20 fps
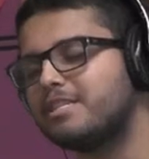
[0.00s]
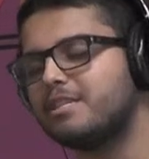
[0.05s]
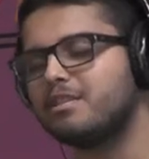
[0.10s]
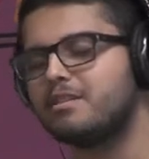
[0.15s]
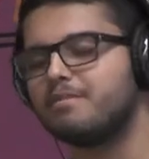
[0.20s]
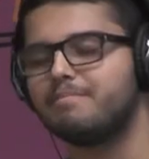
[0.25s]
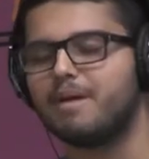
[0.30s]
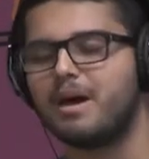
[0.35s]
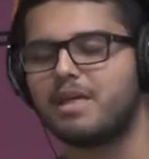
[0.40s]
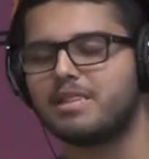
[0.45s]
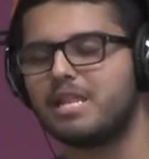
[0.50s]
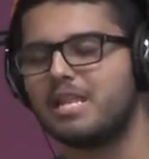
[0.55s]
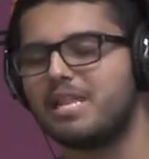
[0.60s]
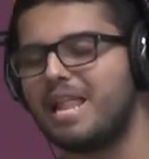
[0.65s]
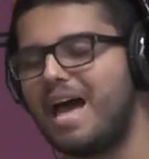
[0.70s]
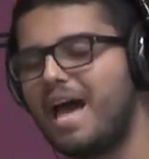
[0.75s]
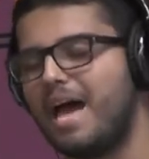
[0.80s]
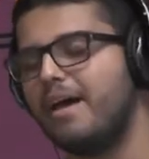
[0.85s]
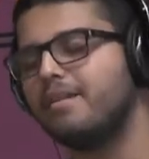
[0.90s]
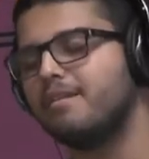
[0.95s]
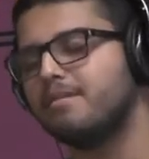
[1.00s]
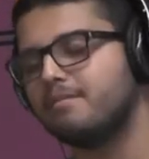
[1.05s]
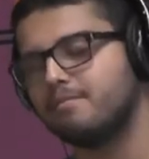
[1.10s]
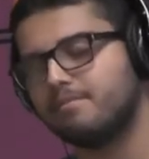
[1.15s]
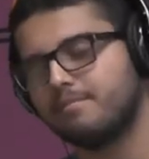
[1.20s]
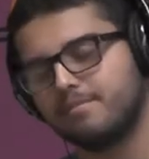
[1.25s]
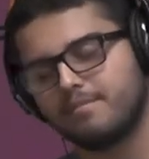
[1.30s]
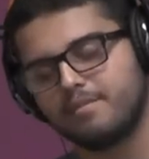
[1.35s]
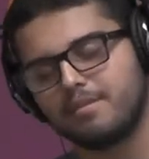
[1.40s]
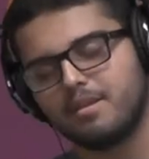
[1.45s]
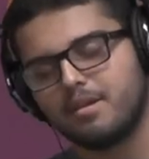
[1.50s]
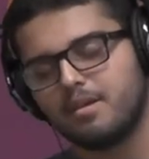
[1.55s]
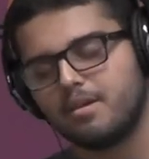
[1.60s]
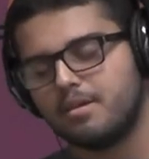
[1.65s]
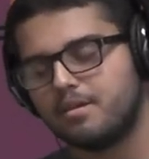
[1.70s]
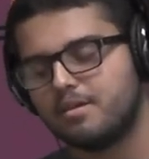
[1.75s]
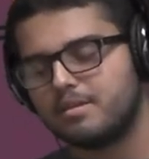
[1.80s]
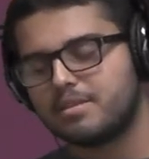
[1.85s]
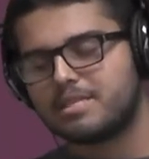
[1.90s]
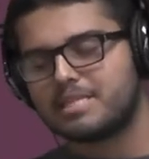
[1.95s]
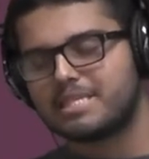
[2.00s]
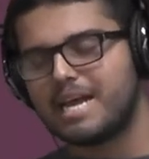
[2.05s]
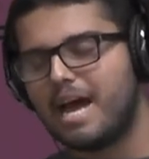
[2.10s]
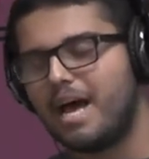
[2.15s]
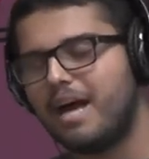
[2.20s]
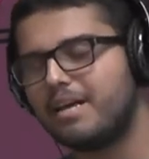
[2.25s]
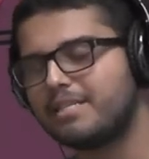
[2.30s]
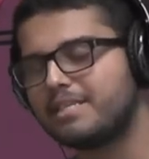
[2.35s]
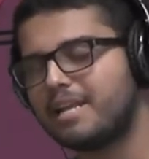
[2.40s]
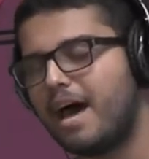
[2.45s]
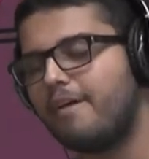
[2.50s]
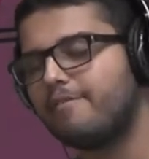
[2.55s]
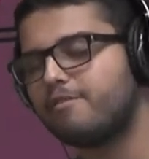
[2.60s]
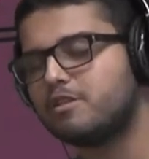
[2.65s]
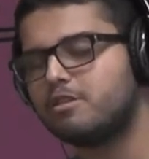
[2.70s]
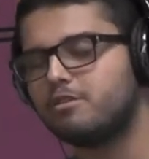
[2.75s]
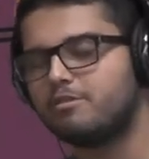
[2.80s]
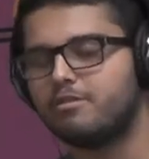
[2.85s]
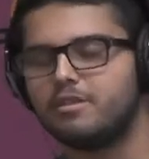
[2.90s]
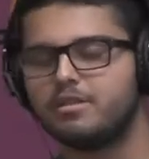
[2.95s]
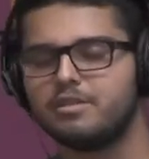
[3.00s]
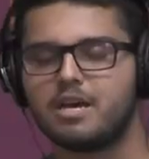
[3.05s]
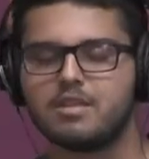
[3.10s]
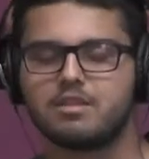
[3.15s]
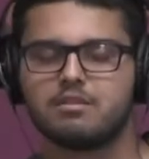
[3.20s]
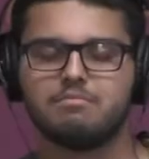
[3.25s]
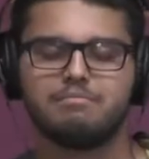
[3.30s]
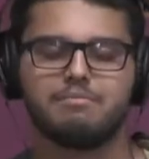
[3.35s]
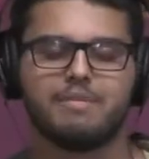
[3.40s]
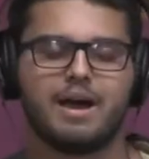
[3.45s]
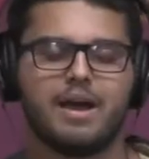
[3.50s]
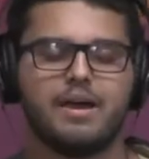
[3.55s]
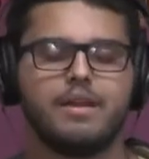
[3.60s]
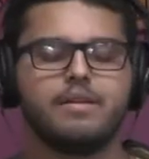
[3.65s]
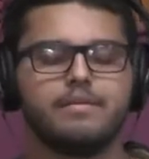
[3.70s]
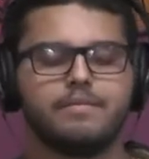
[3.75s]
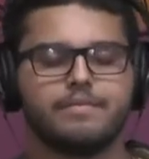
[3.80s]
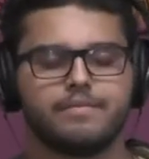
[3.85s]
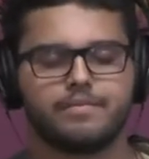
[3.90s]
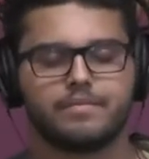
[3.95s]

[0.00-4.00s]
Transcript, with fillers: to the motherland, says love to another man.